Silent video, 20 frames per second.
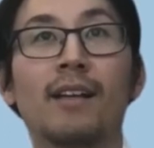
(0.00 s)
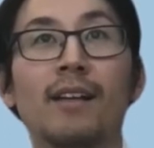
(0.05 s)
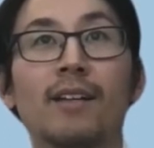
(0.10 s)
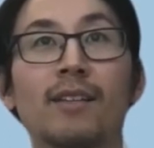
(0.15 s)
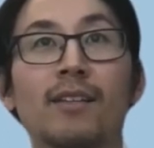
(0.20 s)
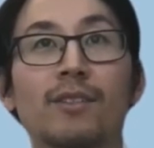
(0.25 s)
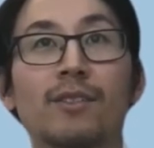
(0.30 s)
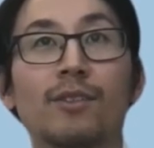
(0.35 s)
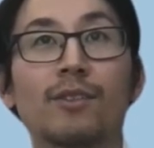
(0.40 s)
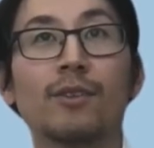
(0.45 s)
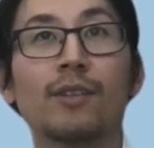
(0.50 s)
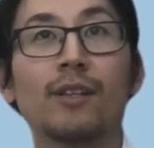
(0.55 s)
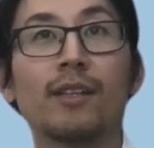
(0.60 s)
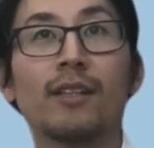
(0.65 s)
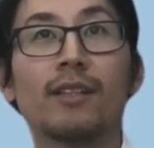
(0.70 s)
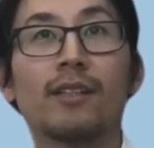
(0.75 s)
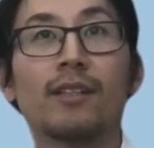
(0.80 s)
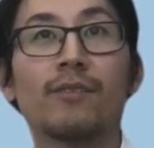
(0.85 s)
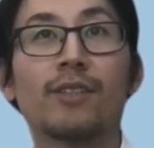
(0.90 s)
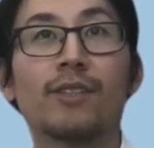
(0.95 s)
So
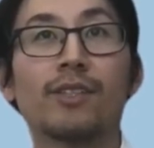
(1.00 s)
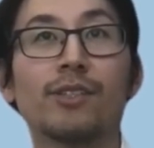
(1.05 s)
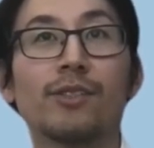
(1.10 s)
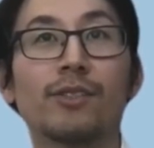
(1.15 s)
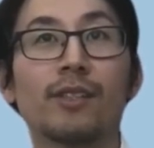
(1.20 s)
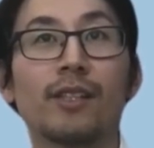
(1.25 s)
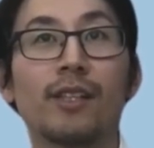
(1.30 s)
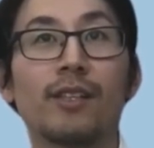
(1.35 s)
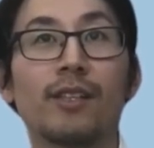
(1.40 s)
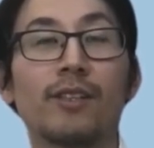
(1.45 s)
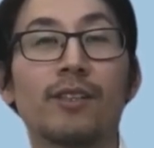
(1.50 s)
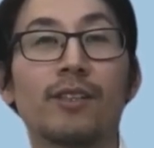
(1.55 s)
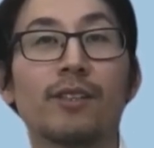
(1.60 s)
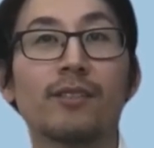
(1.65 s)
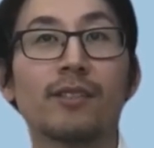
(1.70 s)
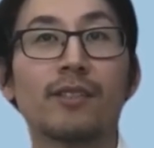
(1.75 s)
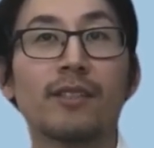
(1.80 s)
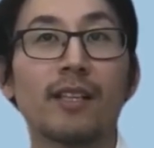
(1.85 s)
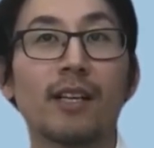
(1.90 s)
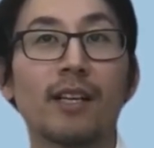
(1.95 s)
individually, you can
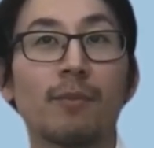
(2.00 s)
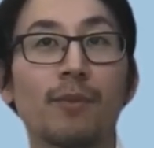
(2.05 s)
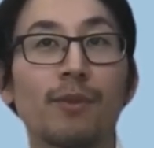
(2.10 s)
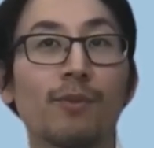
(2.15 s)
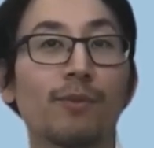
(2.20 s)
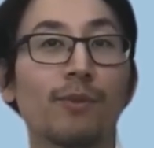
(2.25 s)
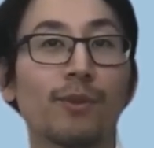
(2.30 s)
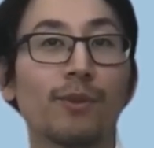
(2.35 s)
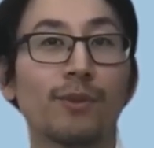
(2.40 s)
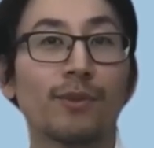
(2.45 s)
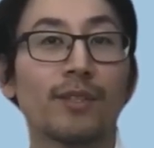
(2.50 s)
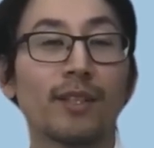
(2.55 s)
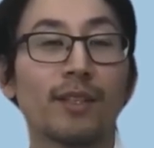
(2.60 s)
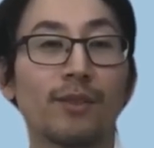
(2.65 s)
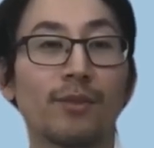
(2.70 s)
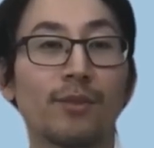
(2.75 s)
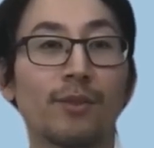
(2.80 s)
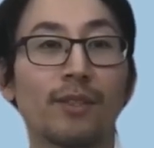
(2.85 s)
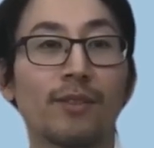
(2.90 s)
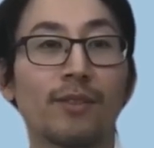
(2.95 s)
set up the rules that you
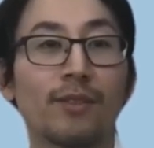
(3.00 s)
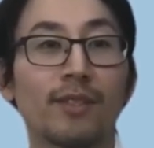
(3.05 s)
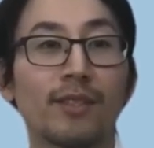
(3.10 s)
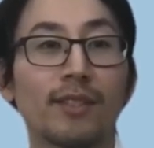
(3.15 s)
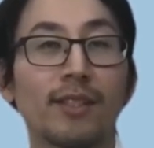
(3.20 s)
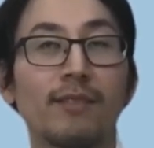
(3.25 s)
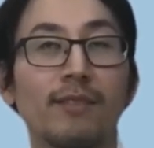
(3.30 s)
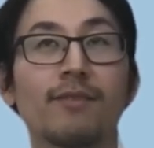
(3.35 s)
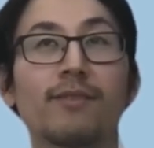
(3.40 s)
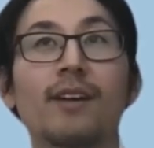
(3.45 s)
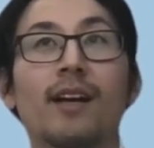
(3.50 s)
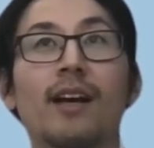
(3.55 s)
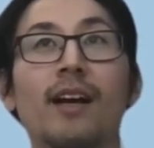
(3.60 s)
want to receive.